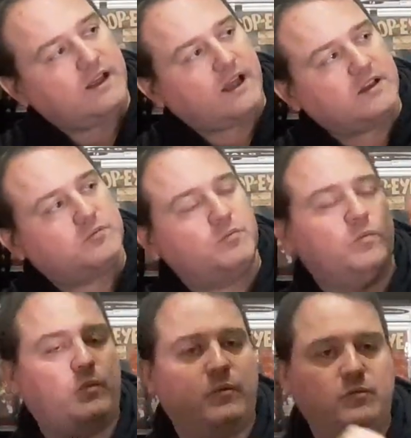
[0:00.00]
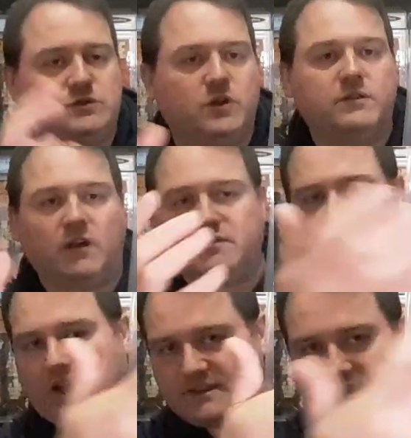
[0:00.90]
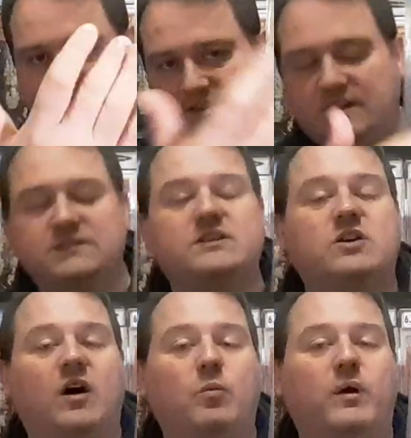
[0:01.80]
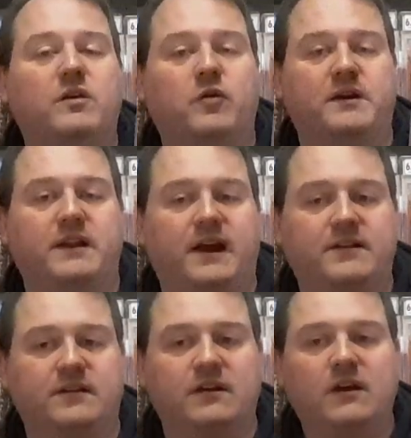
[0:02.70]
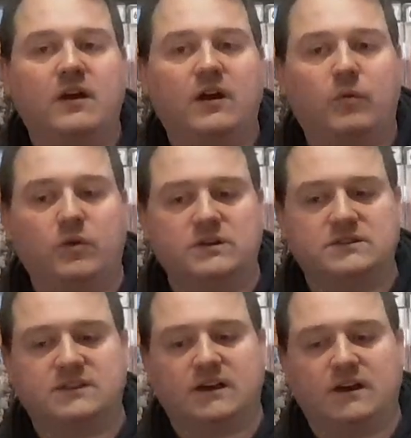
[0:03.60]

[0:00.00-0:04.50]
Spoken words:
And it's during, obviously, as you can see, it's the time when Green Lantern was